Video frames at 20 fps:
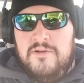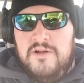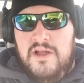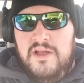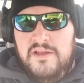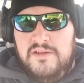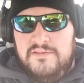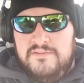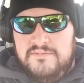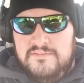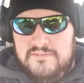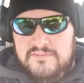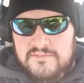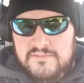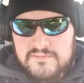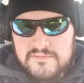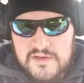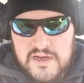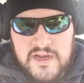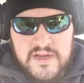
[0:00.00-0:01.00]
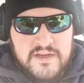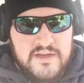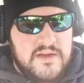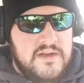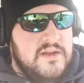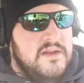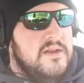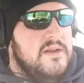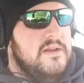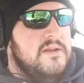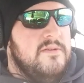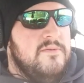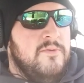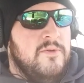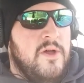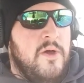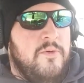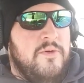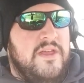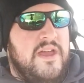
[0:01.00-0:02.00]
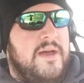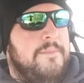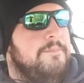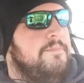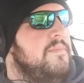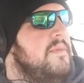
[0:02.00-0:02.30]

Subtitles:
right? Right. We'll go with that.